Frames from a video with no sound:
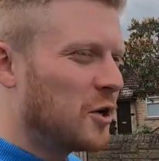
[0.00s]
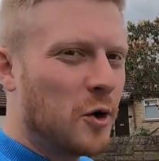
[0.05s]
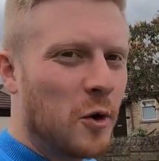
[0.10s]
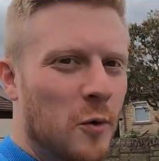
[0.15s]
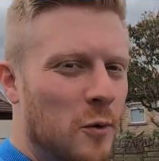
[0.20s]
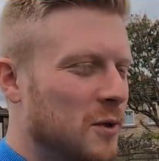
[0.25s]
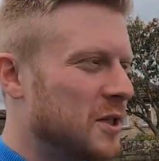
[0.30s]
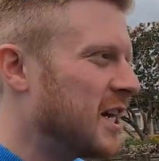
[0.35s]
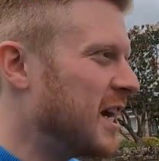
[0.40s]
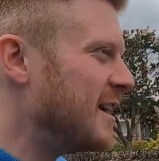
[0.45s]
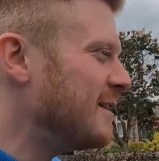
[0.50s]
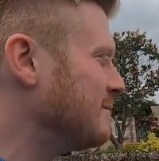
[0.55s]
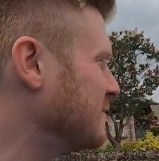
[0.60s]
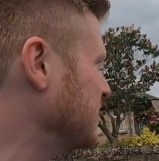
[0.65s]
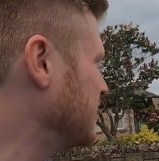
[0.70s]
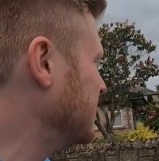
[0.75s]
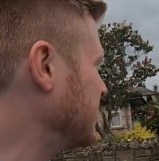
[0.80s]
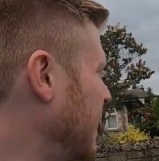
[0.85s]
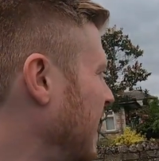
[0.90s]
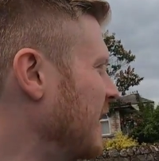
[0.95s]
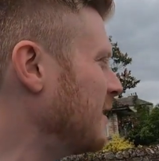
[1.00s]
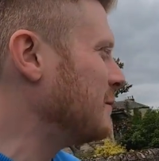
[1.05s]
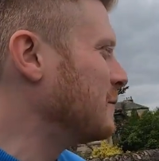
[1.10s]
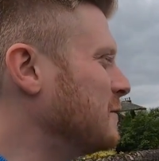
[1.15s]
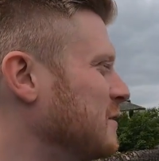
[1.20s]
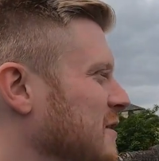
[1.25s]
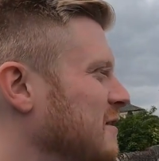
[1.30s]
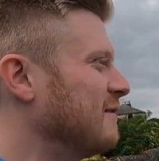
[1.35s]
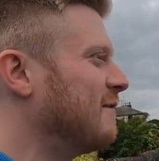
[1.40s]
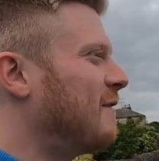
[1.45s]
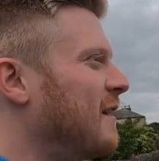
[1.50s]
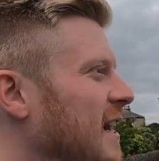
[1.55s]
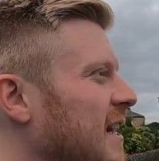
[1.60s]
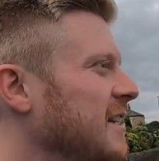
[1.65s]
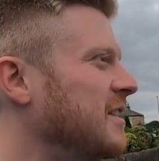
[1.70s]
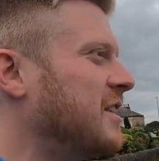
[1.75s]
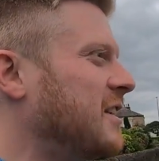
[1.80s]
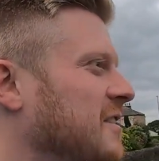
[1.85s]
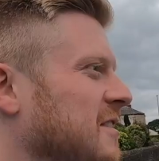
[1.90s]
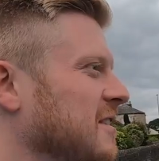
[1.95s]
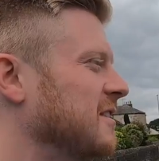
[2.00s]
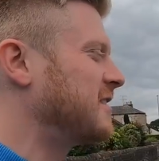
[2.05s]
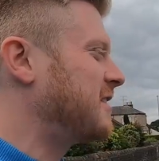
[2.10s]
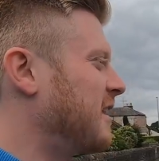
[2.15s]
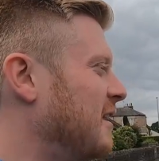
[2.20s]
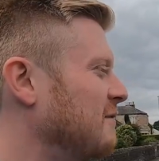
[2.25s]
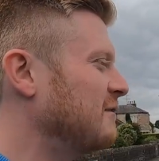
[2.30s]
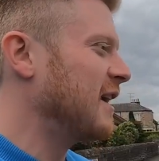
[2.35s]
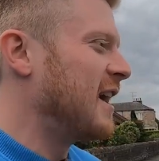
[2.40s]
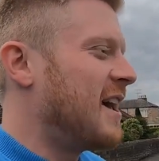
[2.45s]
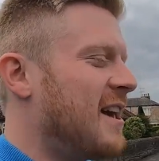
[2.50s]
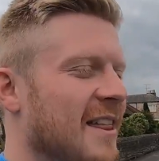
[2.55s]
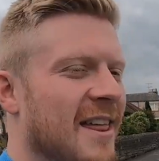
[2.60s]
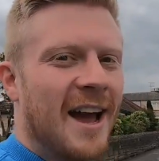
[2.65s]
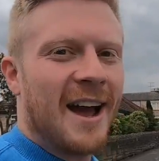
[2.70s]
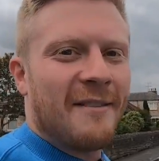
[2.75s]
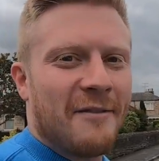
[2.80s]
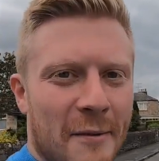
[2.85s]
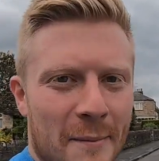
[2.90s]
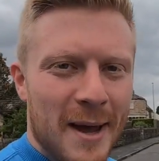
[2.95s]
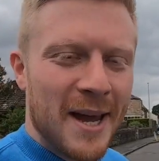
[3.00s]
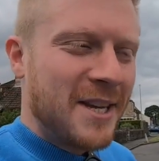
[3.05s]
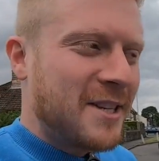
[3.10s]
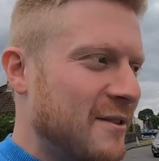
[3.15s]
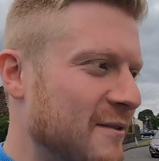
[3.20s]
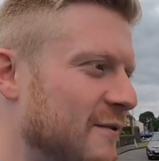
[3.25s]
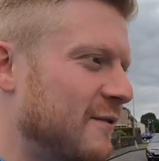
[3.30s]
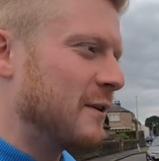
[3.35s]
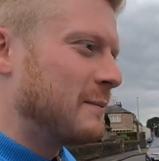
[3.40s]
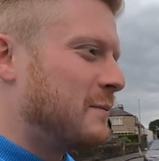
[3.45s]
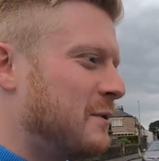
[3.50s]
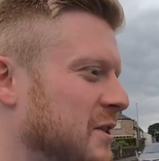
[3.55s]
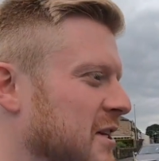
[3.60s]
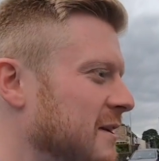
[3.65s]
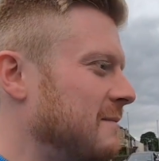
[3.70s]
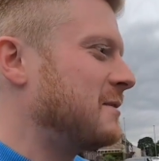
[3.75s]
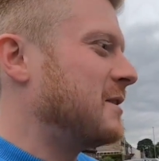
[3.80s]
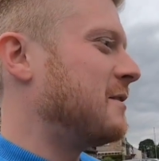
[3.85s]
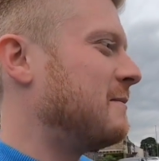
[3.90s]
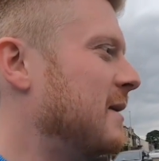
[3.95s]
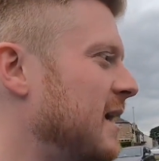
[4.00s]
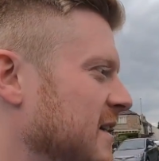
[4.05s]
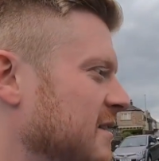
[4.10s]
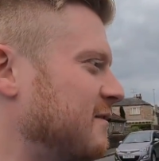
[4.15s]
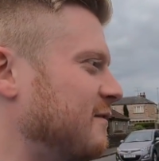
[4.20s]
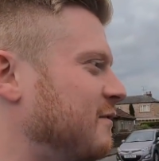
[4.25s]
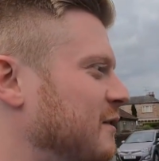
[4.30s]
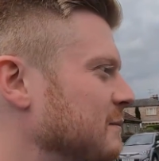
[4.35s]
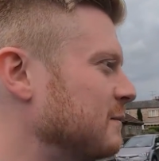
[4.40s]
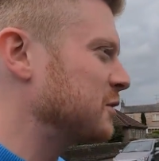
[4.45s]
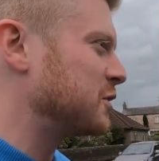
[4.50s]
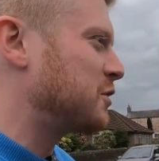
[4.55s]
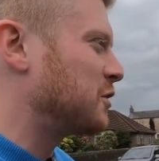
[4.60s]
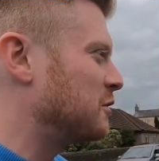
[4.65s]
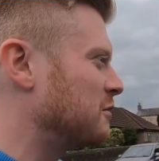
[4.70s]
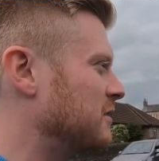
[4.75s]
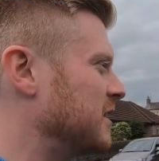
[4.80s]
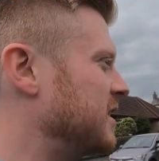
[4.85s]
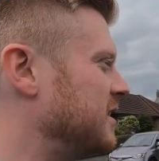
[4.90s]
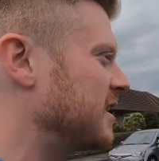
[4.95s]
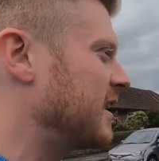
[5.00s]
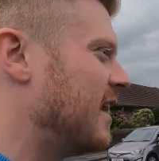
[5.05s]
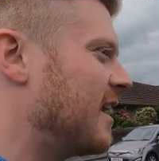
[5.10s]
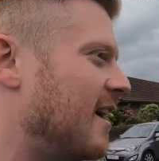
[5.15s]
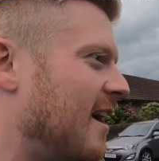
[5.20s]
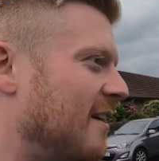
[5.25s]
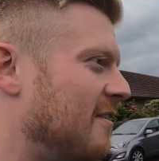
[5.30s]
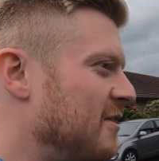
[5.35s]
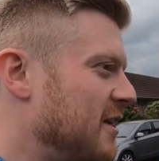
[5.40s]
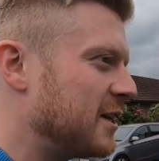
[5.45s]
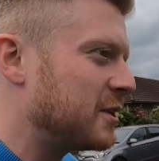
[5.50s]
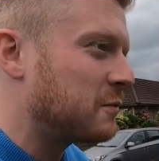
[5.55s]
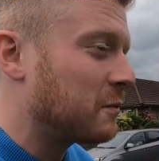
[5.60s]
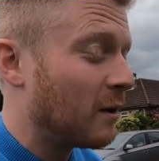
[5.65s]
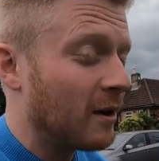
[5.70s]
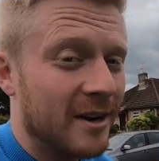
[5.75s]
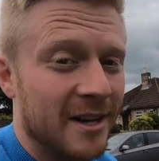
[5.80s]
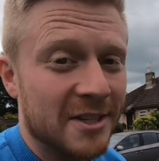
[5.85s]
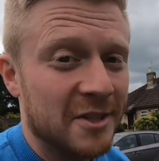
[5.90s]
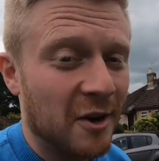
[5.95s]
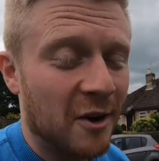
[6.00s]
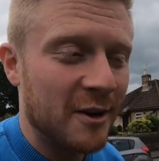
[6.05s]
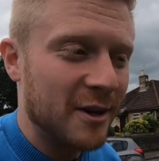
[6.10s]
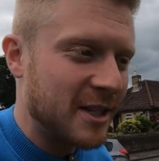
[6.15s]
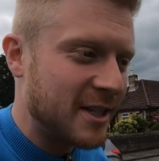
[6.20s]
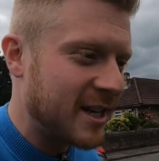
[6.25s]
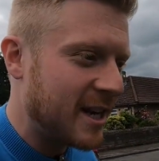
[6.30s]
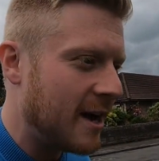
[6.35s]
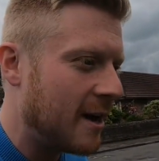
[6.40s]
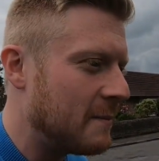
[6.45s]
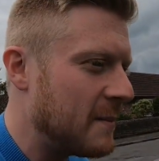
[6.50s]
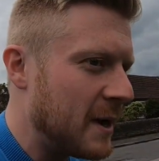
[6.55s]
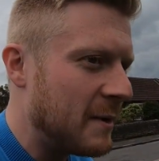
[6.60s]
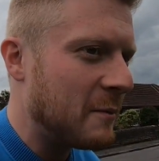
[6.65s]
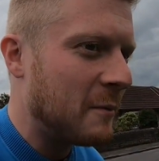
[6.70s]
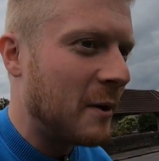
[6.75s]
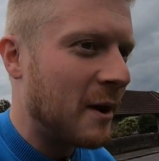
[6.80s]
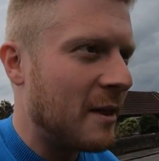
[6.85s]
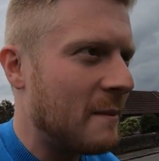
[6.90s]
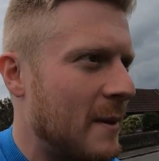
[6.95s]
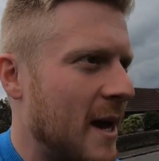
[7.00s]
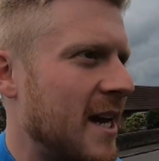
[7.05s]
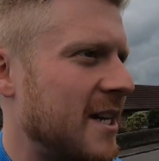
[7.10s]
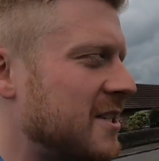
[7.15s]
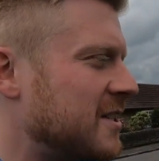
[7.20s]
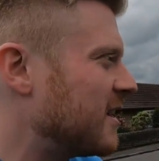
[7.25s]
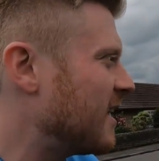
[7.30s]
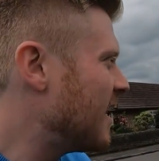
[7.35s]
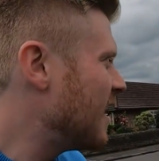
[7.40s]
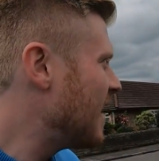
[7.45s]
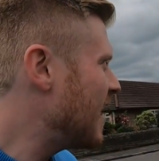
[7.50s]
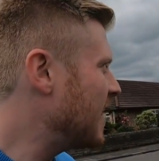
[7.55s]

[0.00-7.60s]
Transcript: cool teams and towns and villages and stuff that have amazing football teams and amazing football stories. And this one is honestly up there with one of the best.